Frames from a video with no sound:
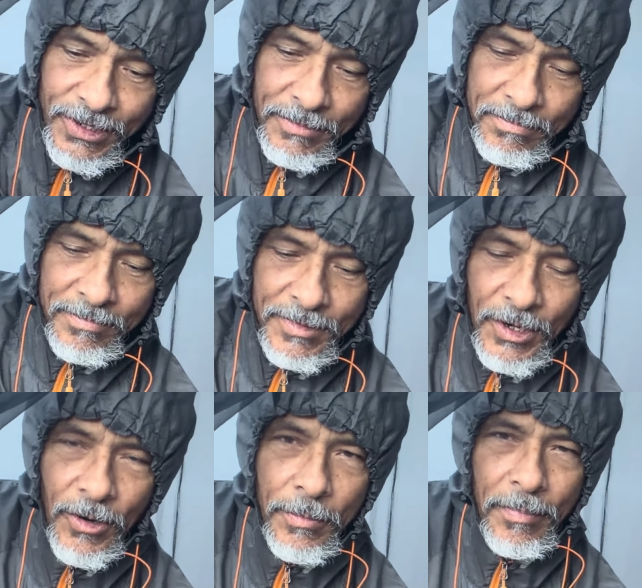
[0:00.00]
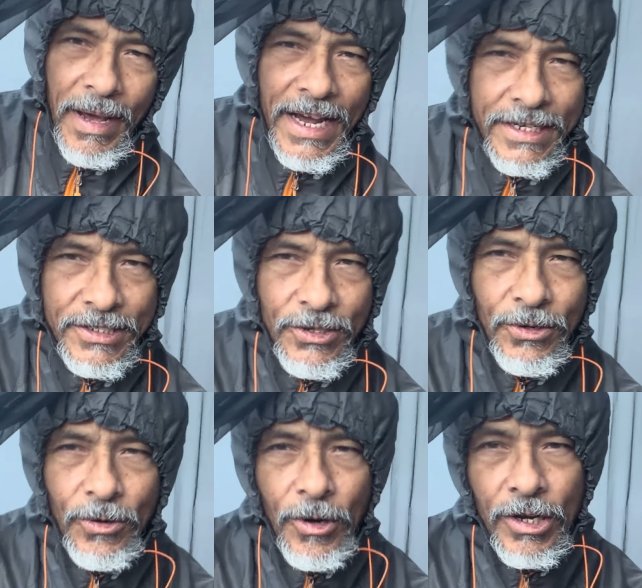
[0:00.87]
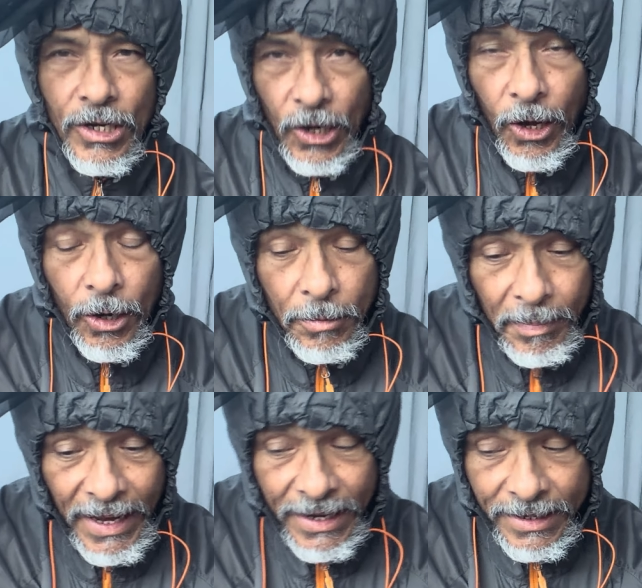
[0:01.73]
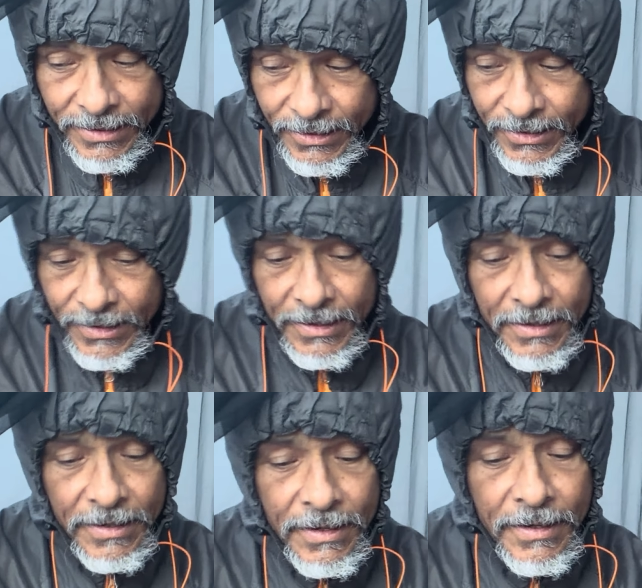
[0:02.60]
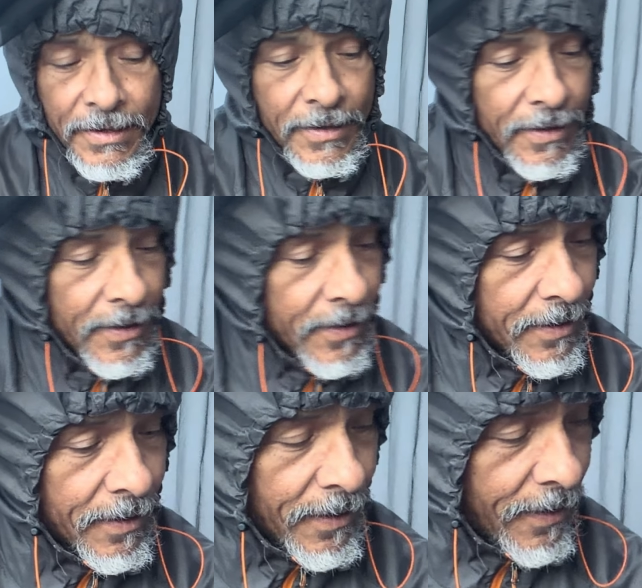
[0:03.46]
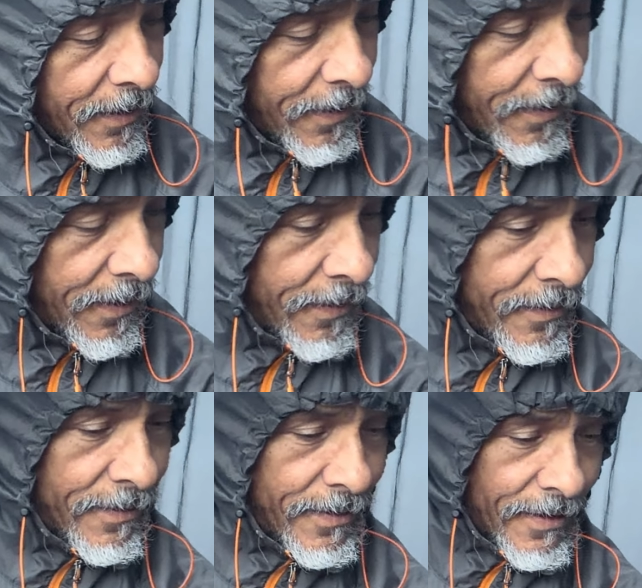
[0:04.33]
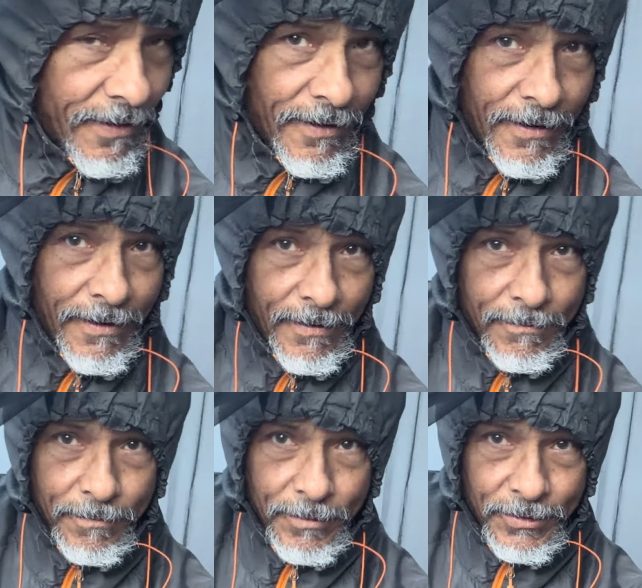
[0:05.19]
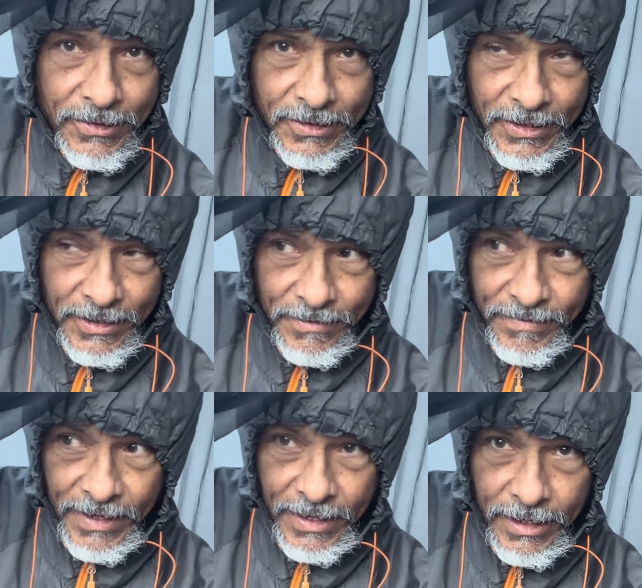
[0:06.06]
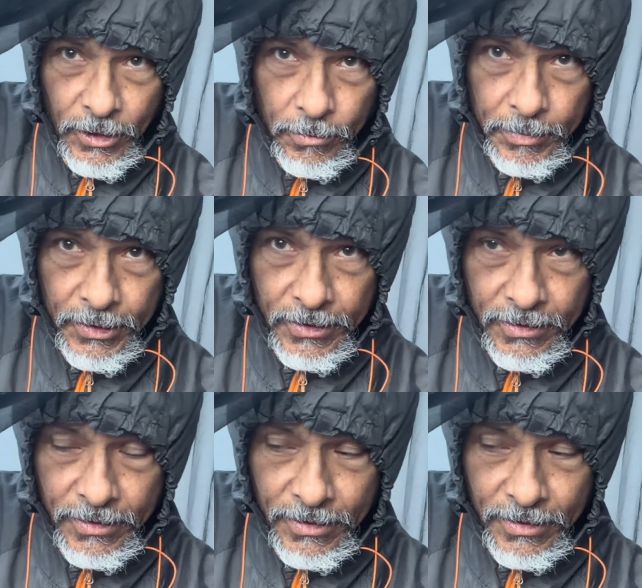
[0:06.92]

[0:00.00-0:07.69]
I'm going back to long pants, and we'll see if that helps.